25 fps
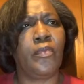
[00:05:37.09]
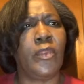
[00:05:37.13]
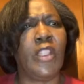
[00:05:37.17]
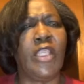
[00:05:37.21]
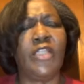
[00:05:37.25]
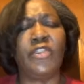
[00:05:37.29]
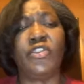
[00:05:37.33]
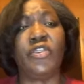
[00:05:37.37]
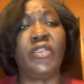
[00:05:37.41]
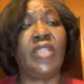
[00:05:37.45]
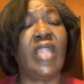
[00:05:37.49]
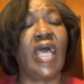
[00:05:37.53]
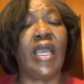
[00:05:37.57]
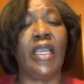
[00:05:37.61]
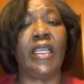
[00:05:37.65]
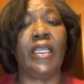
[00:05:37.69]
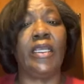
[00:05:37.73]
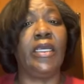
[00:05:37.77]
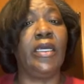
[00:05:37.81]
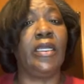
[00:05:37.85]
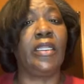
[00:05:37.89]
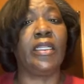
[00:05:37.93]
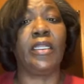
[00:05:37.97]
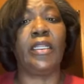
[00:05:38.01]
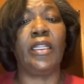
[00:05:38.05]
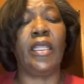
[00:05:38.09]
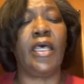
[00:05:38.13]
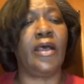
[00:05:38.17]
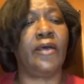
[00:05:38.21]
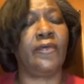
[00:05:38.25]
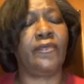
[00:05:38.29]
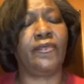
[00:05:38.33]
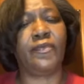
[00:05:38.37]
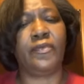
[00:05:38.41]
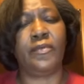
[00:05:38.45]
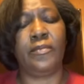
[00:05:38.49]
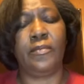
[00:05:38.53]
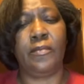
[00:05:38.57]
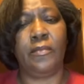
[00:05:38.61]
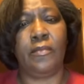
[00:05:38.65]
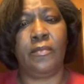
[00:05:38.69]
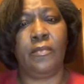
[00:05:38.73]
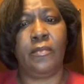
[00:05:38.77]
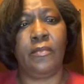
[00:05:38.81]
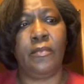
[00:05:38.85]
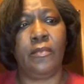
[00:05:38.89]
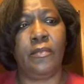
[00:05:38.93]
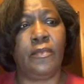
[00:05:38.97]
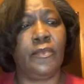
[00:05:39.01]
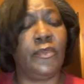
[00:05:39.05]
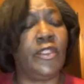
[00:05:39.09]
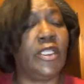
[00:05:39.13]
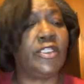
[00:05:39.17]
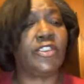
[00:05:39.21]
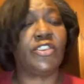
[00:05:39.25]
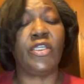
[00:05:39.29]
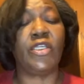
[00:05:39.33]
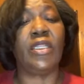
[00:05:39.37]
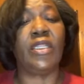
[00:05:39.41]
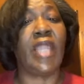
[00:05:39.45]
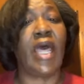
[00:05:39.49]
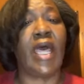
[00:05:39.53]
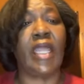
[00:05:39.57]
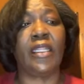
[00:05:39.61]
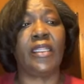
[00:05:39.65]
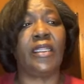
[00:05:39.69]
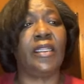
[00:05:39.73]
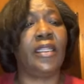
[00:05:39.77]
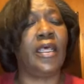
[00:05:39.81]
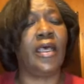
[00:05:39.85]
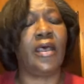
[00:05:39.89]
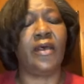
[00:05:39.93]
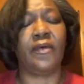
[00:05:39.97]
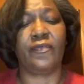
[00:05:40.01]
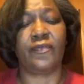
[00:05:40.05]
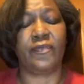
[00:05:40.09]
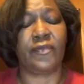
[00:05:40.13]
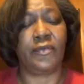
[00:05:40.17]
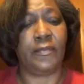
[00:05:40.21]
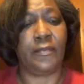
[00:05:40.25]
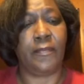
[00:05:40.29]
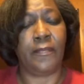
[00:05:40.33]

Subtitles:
that you're not good enough, that you're not enough,